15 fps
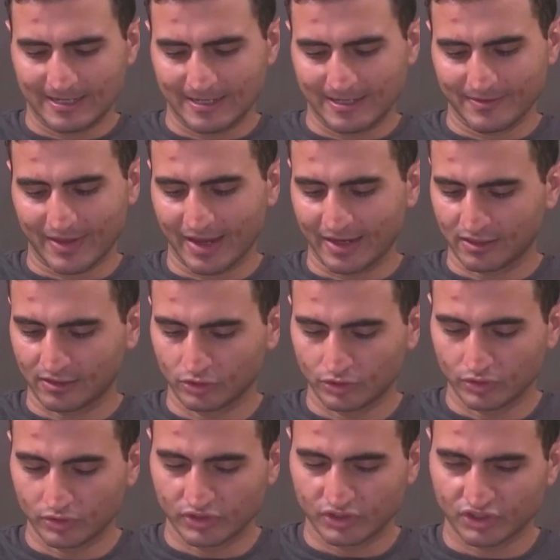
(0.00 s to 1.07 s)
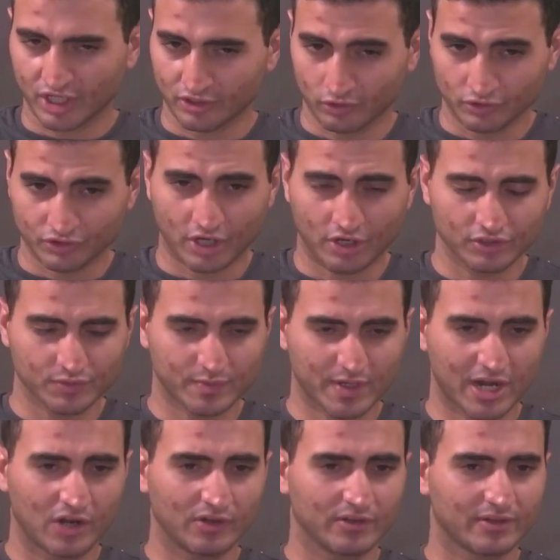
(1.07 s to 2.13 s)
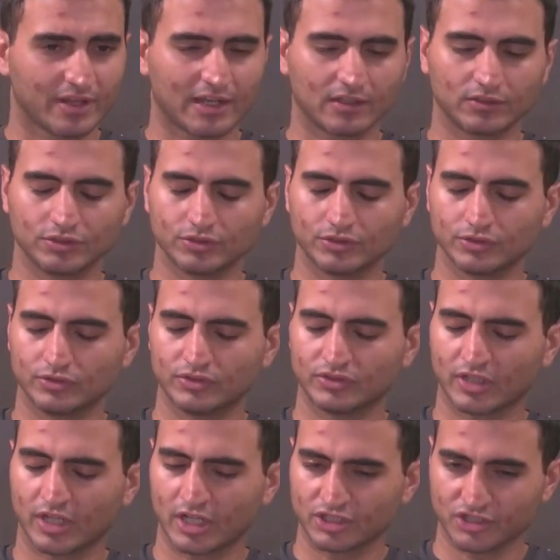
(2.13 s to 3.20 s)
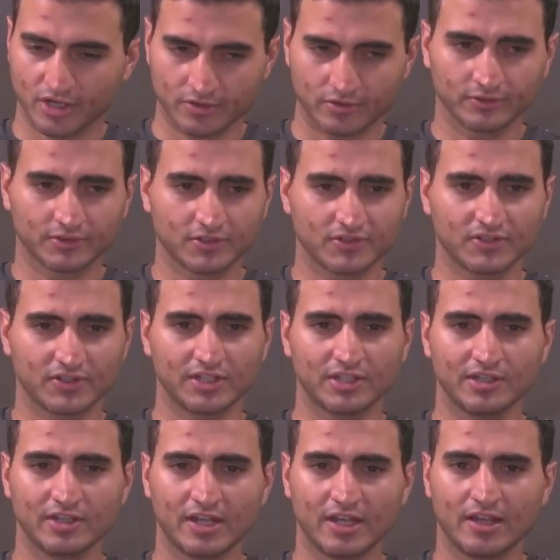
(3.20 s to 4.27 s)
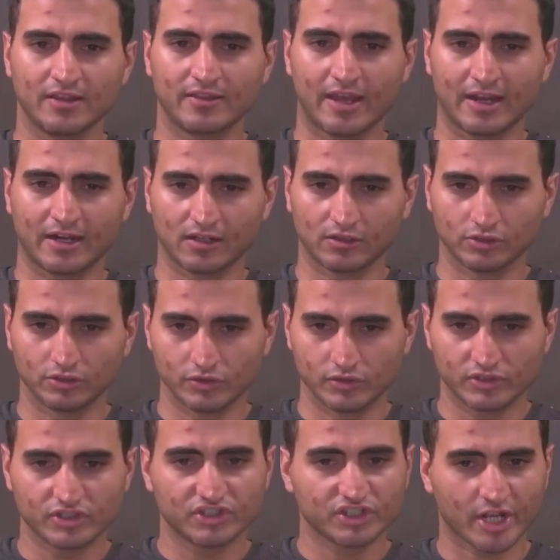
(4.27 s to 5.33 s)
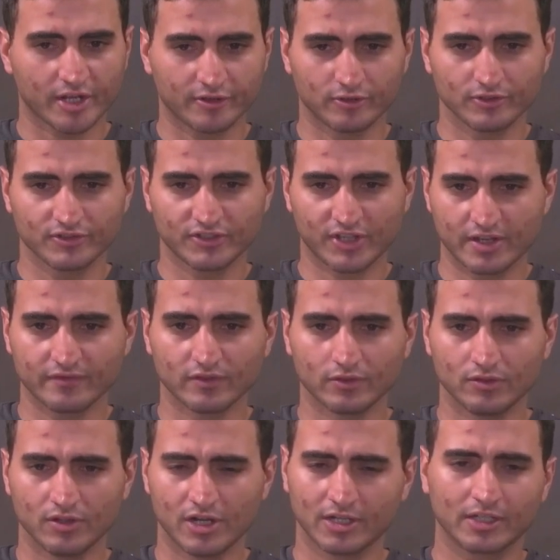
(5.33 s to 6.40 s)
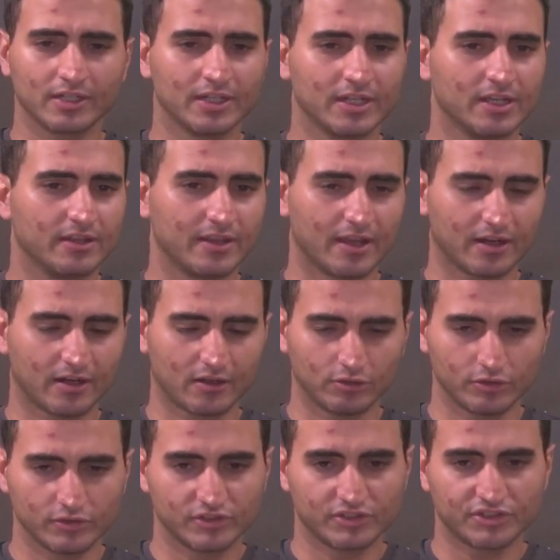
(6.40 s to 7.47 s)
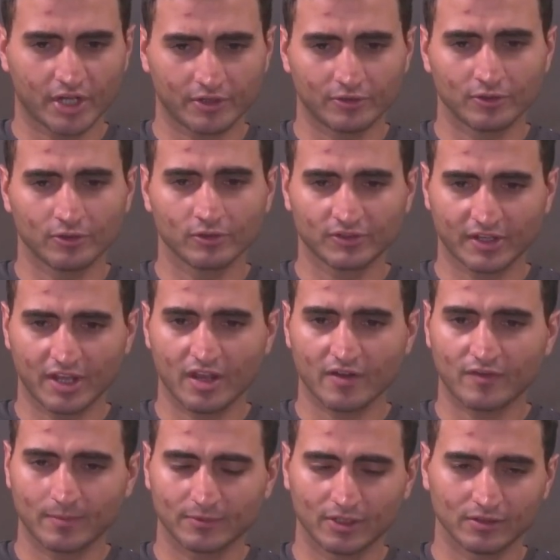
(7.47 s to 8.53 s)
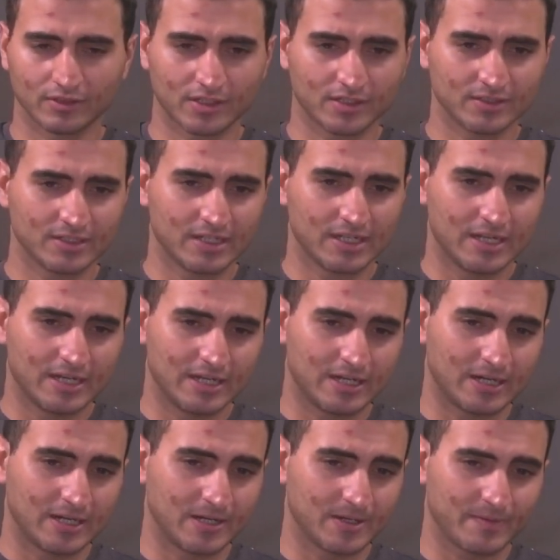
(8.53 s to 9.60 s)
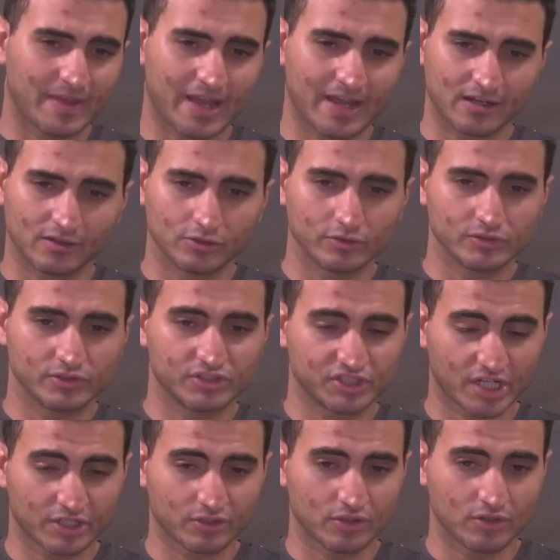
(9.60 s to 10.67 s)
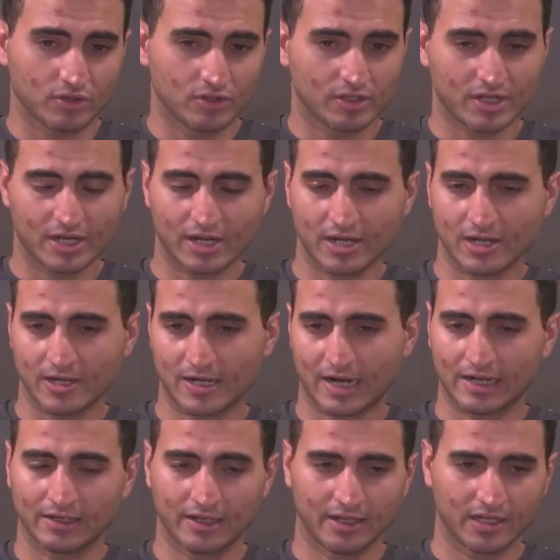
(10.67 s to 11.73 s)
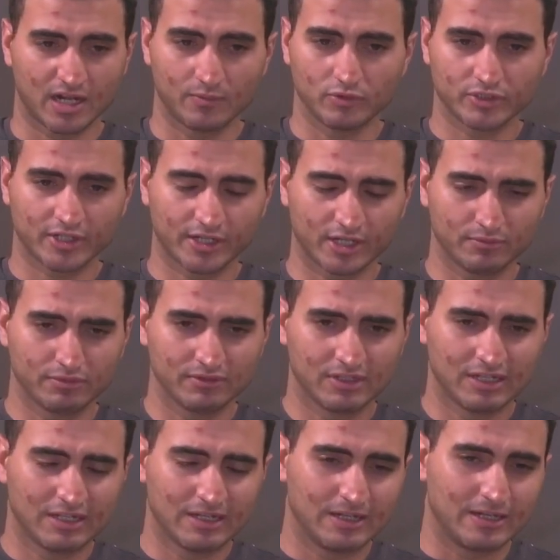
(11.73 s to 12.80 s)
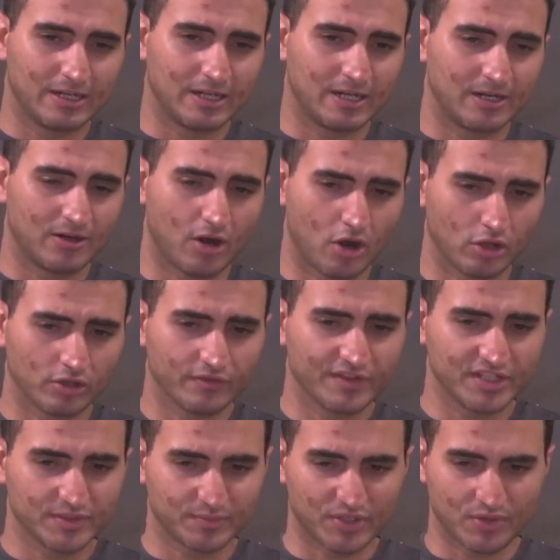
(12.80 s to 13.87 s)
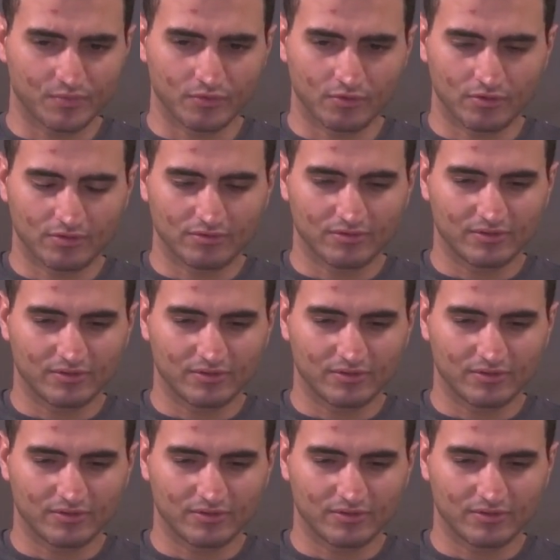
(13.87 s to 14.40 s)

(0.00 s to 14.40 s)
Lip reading: That includes General Charles Brown, that includes General Tersini, that includes General Saif ul Haq, that includes General Sayyaf Abdullah, that includes General Ailet Abu Shanab. All of these people